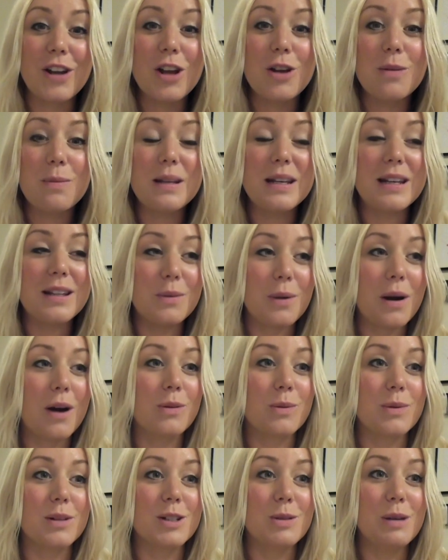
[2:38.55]
nobody in the
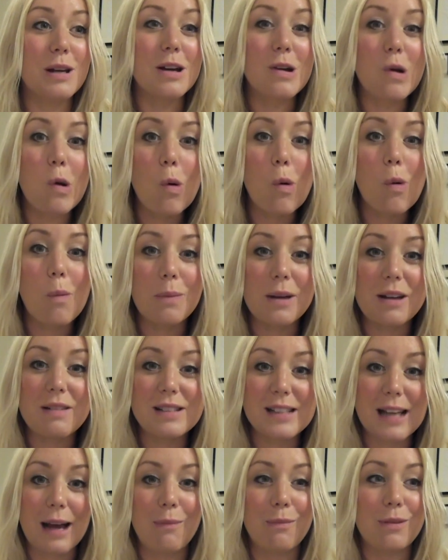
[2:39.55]
world wants to eat a corned
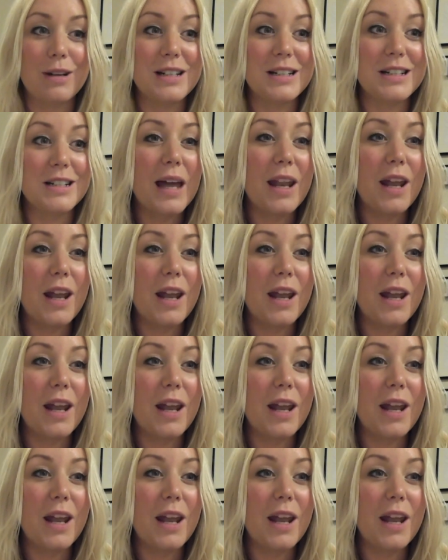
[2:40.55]
beef sandwich.